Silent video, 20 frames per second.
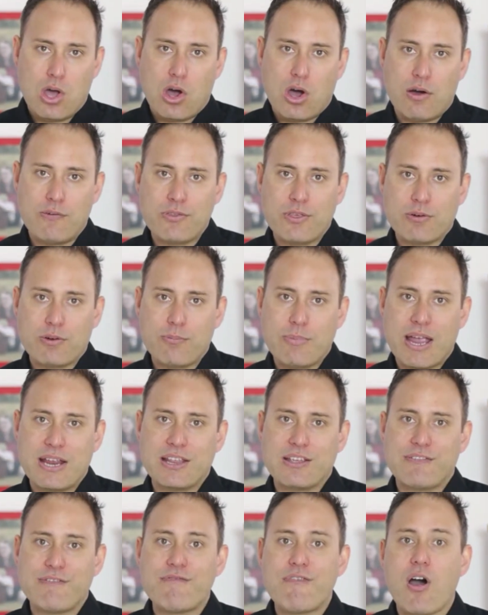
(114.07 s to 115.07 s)
Of the
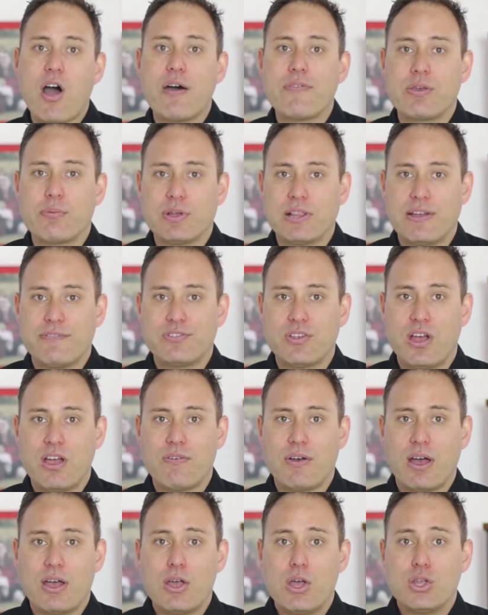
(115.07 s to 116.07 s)
remaining 5 that were left
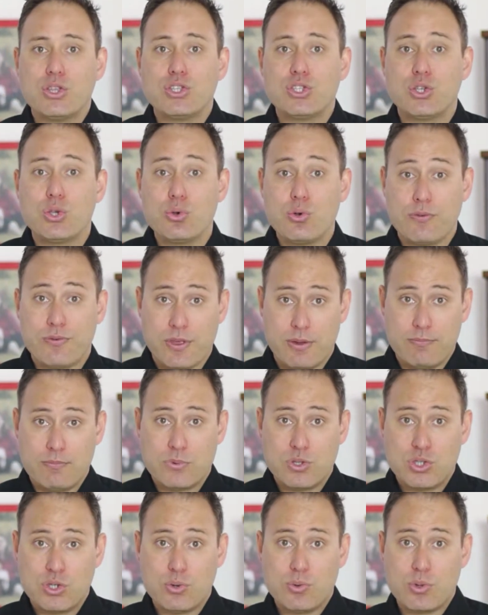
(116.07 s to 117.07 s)
over, two of
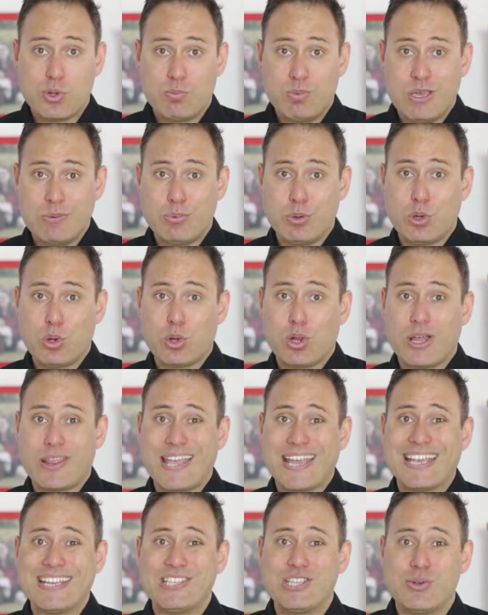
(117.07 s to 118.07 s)
the people looked like
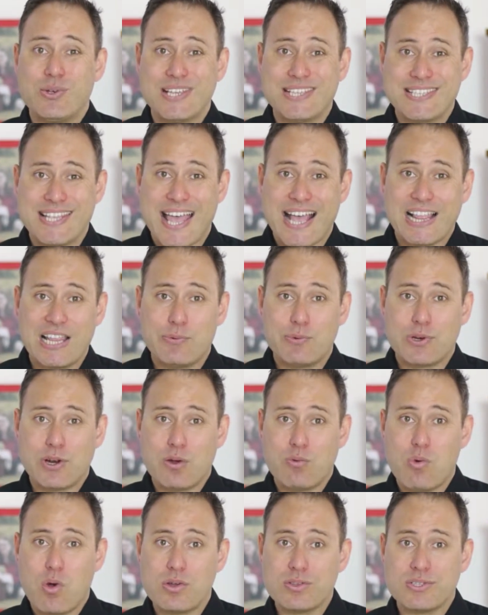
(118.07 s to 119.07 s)
they could do exactly what I
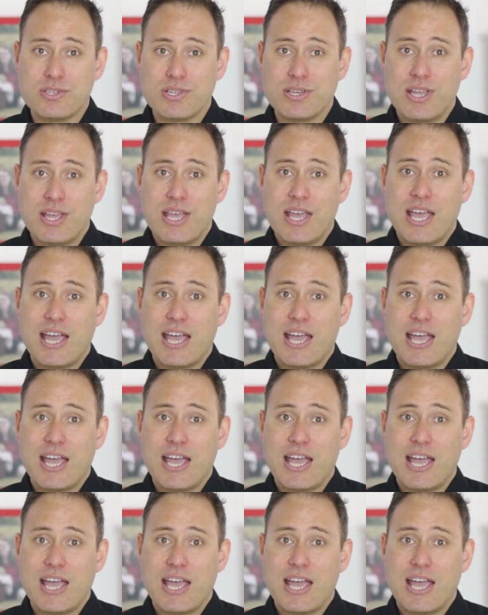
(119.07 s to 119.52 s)
wanted,